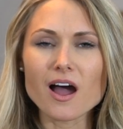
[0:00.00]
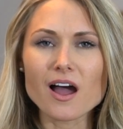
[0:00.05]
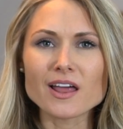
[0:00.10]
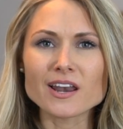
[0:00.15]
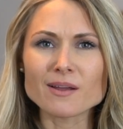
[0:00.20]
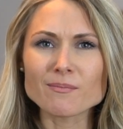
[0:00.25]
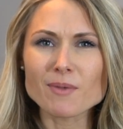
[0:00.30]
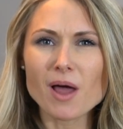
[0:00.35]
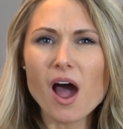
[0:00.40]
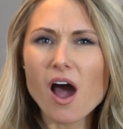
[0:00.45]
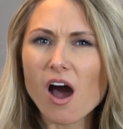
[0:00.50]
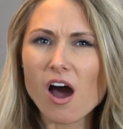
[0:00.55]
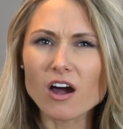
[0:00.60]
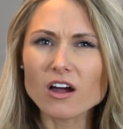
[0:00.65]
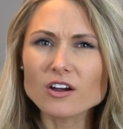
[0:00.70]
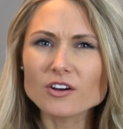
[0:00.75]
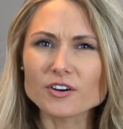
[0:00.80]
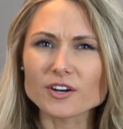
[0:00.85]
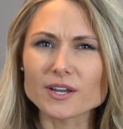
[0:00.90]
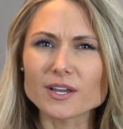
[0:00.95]
and I'm not
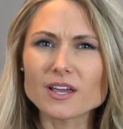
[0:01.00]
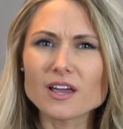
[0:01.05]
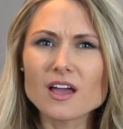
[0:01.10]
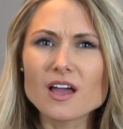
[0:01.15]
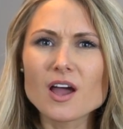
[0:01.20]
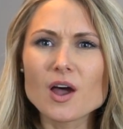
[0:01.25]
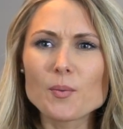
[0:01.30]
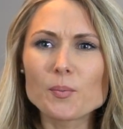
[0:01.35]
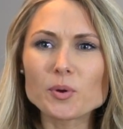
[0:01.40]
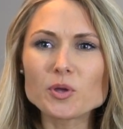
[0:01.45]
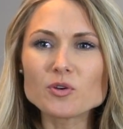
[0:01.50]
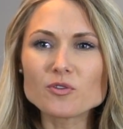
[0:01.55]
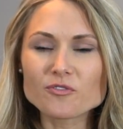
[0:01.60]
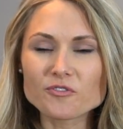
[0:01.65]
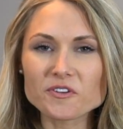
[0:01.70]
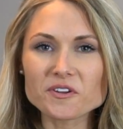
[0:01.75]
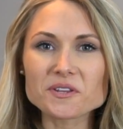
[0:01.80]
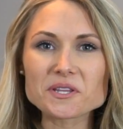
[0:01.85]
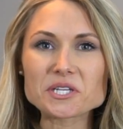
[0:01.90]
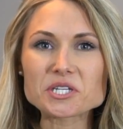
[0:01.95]
hungry, but you
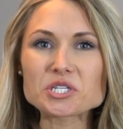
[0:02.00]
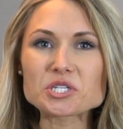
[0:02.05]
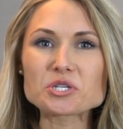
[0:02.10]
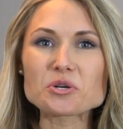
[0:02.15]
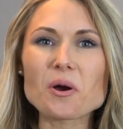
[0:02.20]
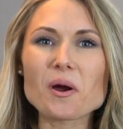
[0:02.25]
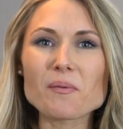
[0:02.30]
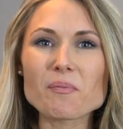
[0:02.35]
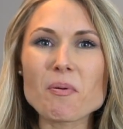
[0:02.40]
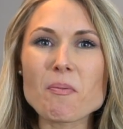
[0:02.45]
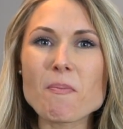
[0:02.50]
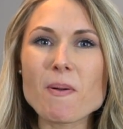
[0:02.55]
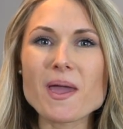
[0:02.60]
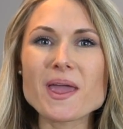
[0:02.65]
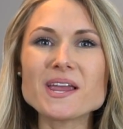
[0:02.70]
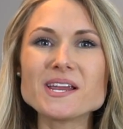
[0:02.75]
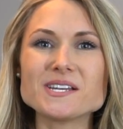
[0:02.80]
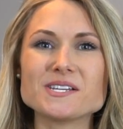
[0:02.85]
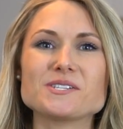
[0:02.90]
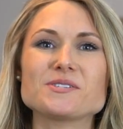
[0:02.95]
feel this sharp
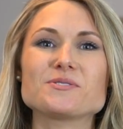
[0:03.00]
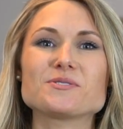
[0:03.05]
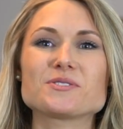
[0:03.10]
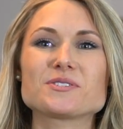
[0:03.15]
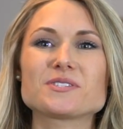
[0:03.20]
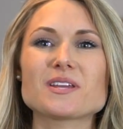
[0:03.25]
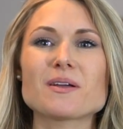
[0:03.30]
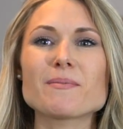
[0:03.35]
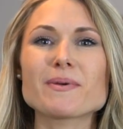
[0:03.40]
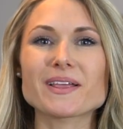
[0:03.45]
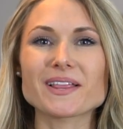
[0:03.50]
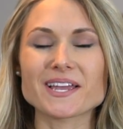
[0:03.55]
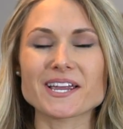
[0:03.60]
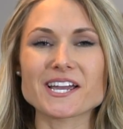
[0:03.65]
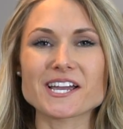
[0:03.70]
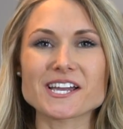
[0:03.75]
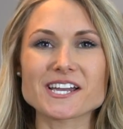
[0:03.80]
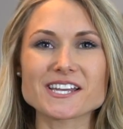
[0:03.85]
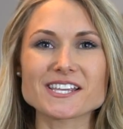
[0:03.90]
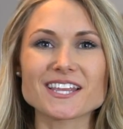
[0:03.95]
pain in your stomach, like
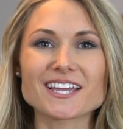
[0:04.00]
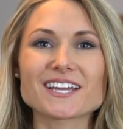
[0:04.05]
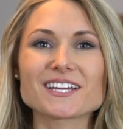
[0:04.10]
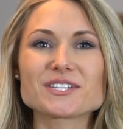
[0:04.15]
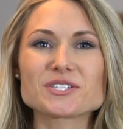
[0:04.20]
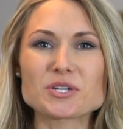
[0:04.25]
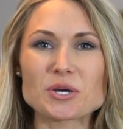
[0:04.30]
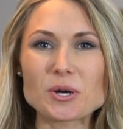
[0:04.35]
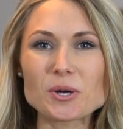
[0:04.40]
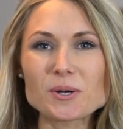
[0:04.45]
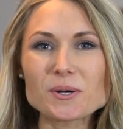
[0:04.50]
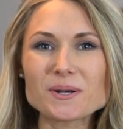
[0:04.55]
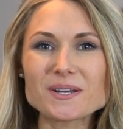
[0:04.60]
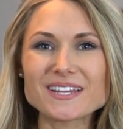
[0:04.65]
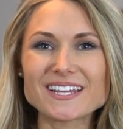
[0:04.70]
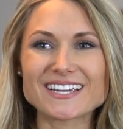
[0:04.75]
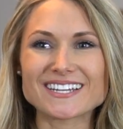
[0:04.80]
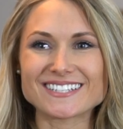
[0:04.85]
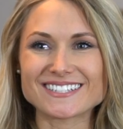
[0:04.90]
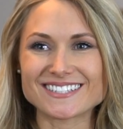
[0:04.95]

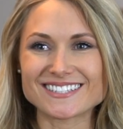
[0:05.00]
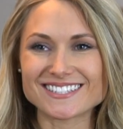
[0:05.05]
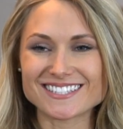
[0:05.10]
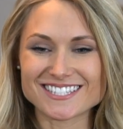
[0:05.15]
a